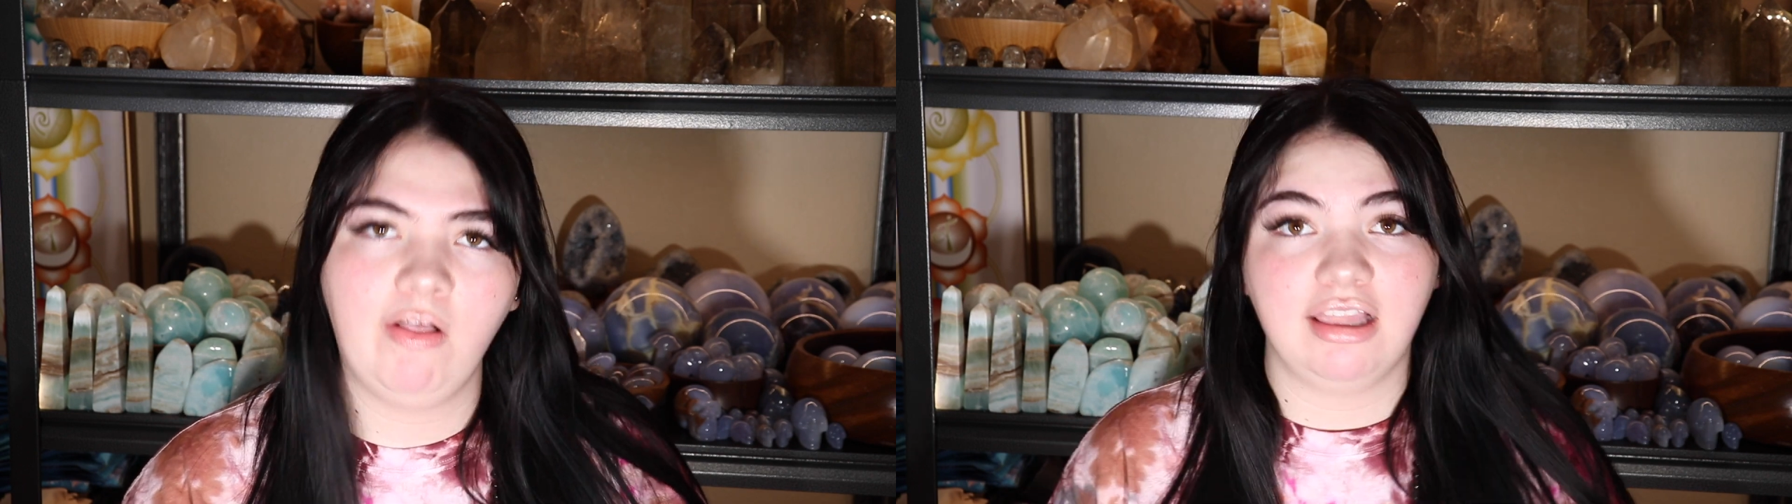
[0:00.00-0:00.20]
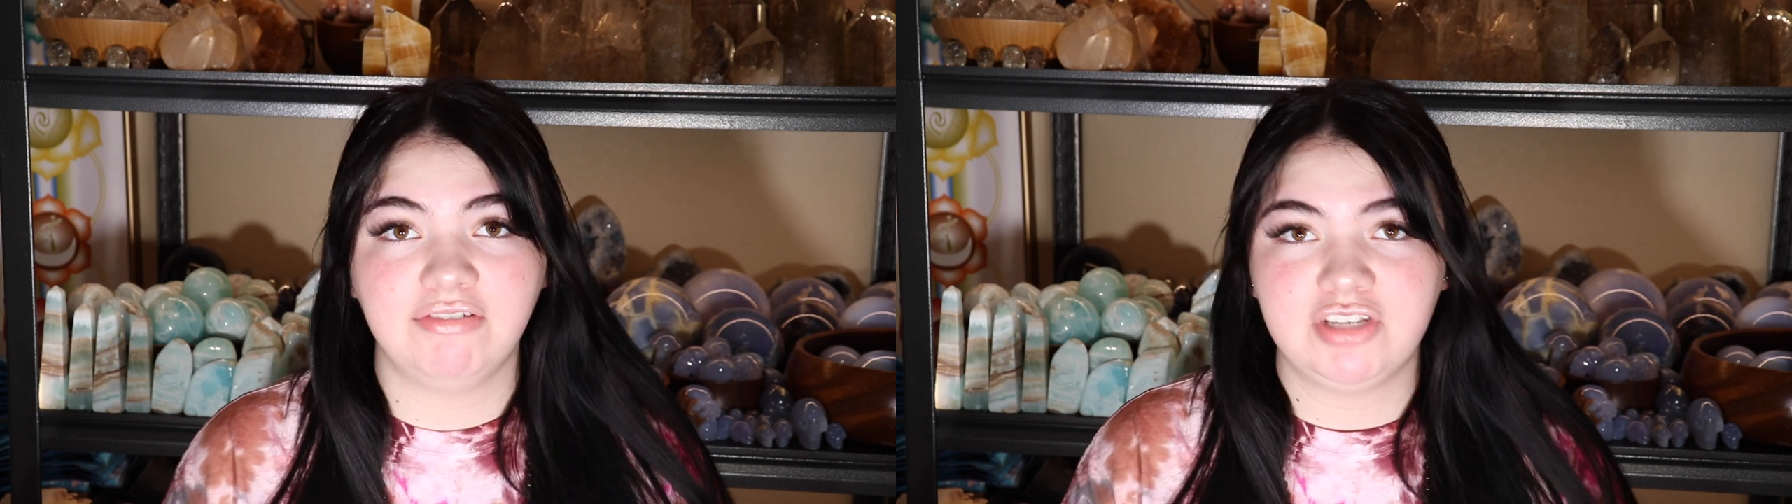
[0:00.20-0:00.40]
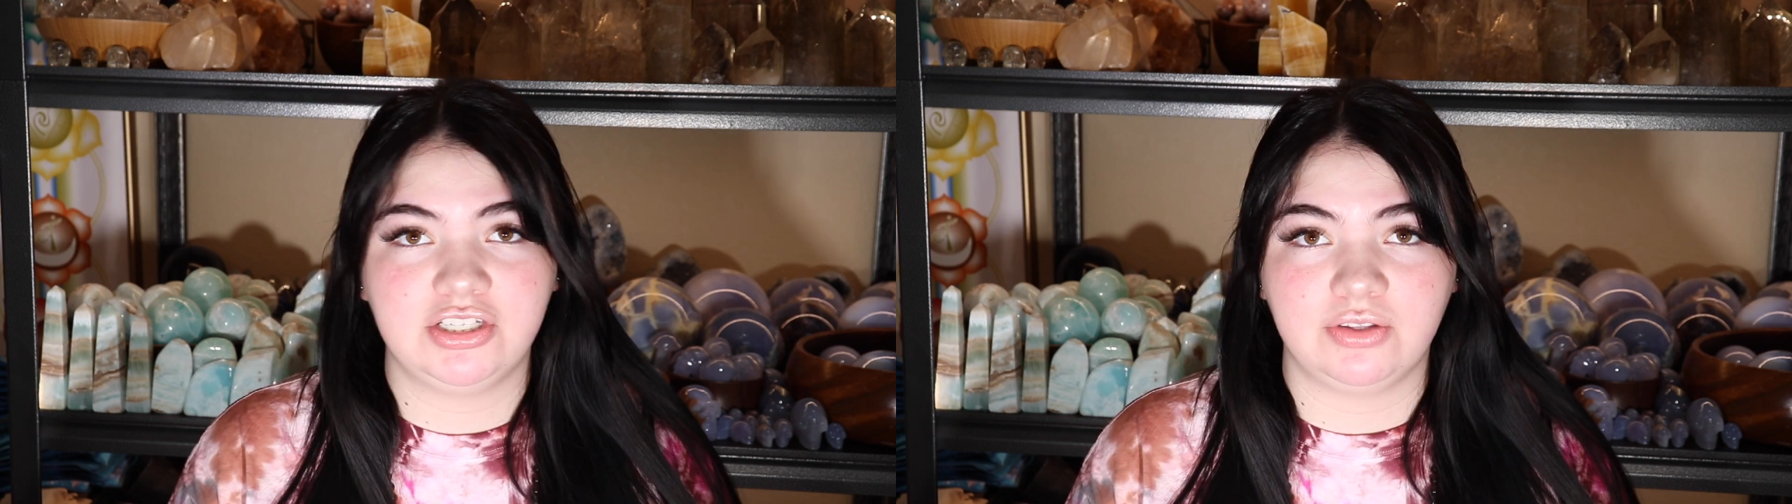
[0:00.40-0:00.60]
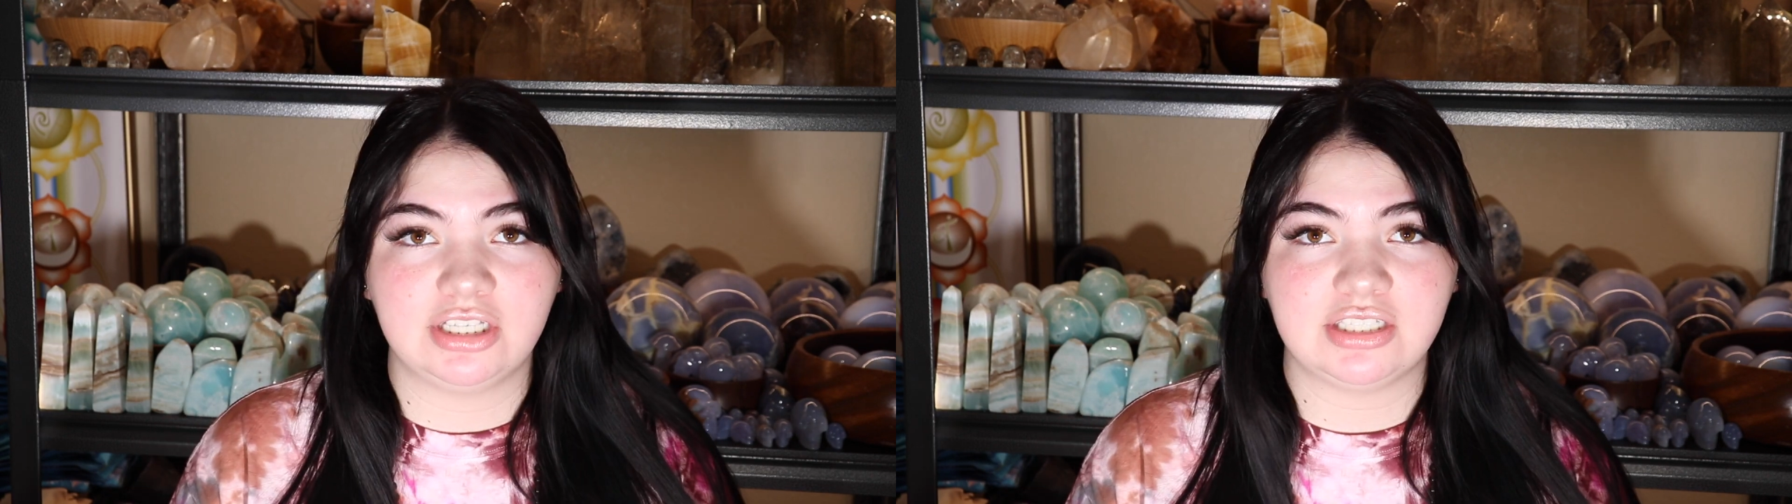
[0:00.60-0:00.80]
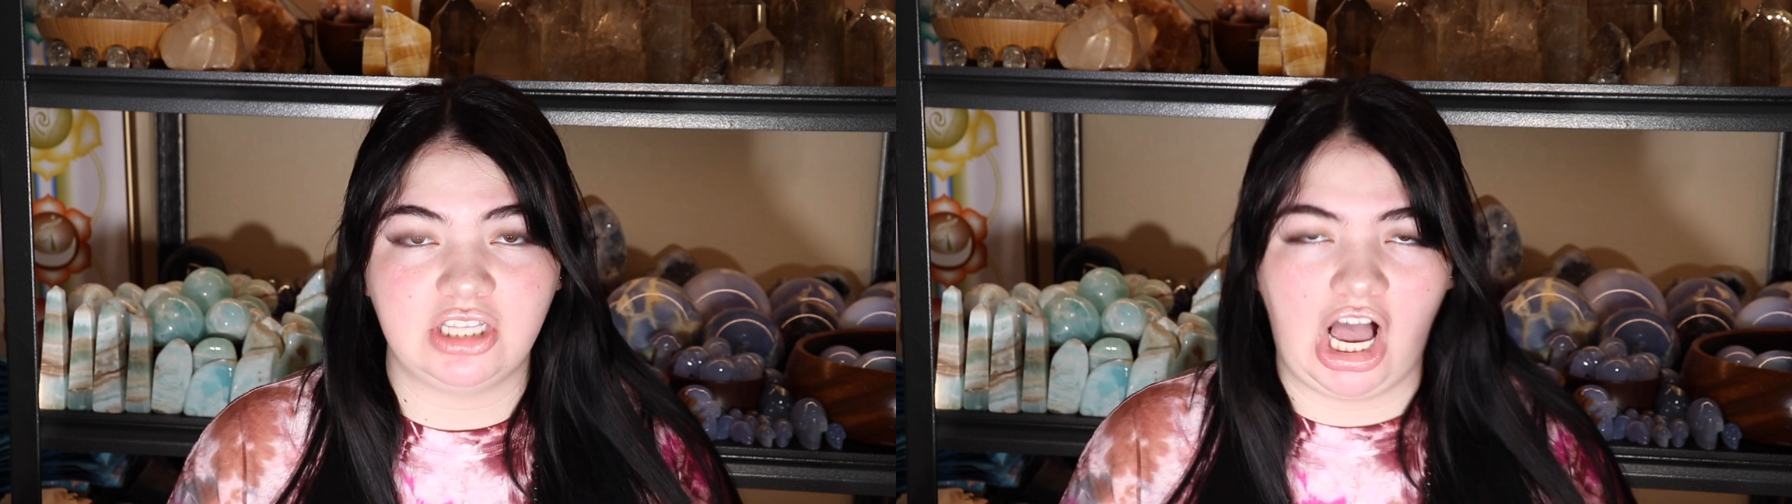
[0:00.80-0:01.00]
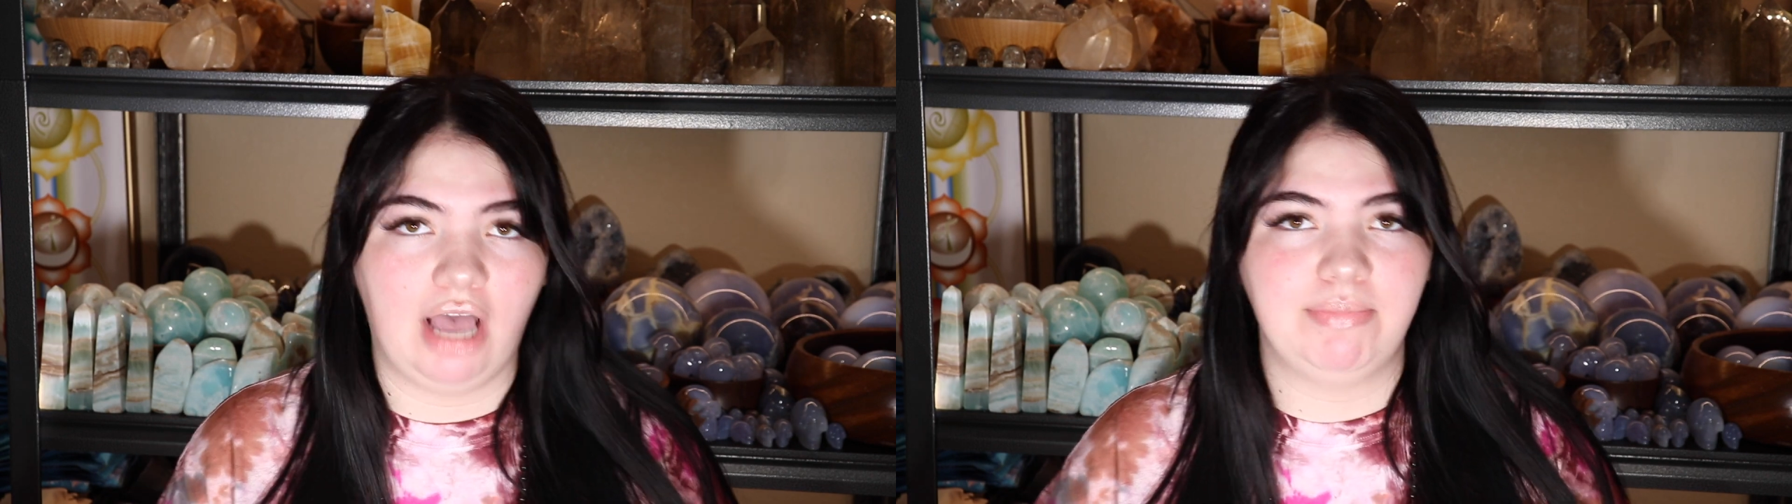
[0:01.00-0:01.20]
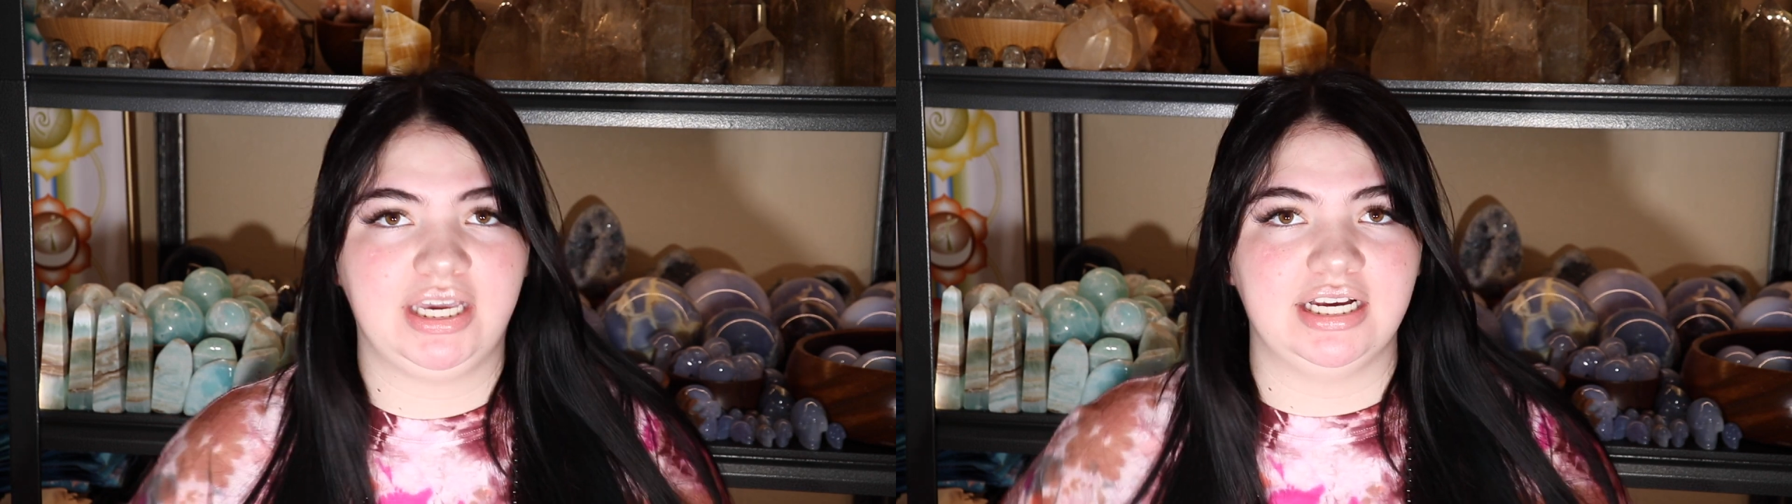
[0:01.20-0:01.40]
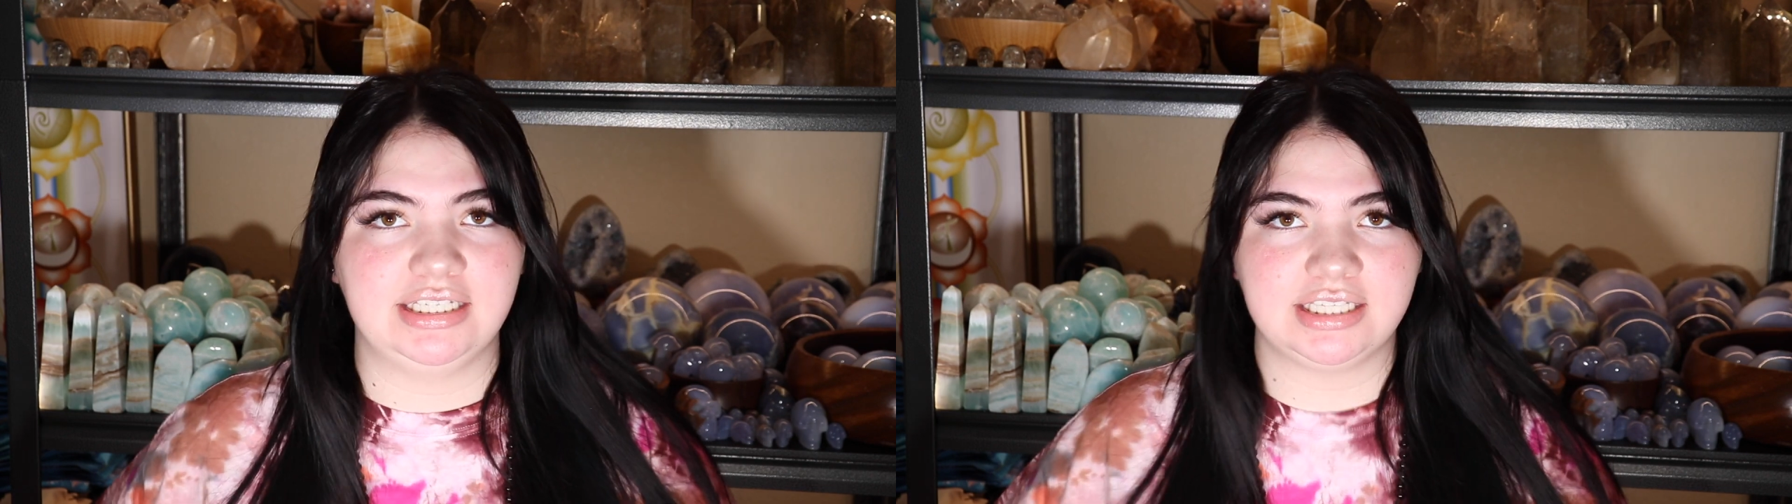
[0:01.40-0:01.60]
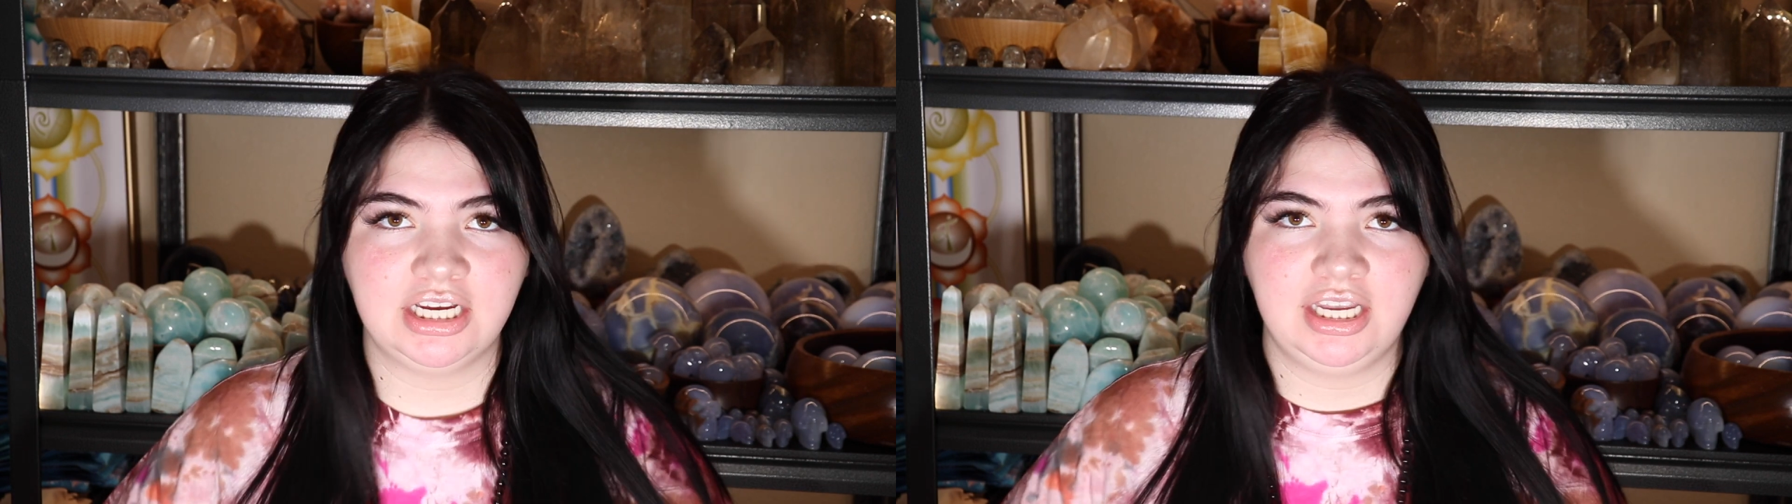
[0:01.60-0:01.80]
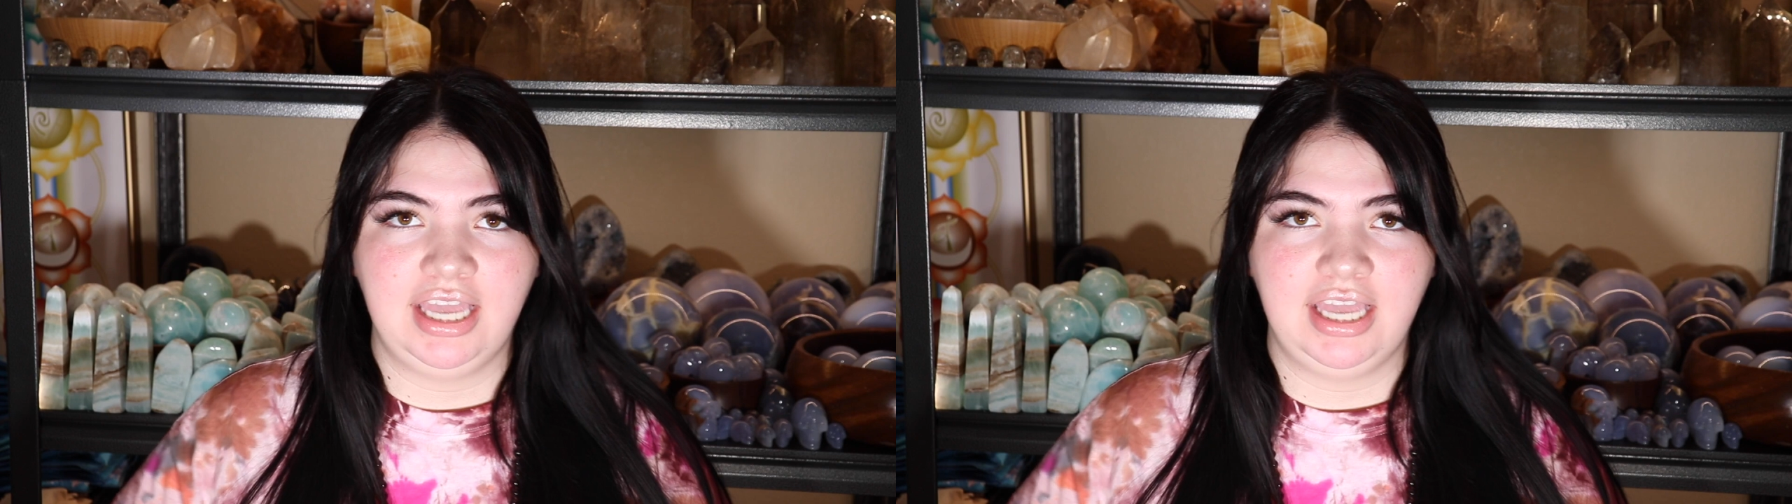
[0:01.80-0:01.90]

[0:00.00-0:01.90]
I love to do this a lot because